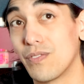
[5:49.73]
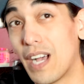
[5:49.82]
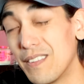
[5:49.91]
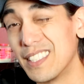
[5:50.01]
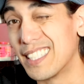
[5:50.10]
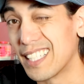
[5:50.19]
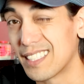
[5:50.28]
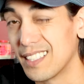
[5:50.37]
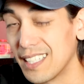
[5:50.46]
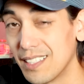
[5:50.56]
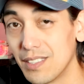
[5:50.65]
five to six
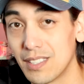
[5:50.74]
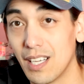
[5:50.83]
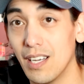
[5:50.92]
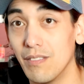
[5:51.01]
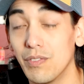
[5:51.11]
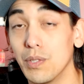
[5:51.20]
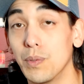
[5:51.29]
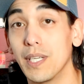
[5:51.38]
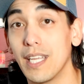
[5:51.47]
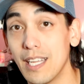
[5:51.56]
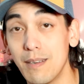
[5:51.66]
liters of
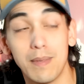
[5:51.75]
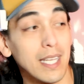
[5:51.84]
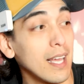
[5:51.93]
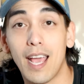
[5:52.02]
fluid in me.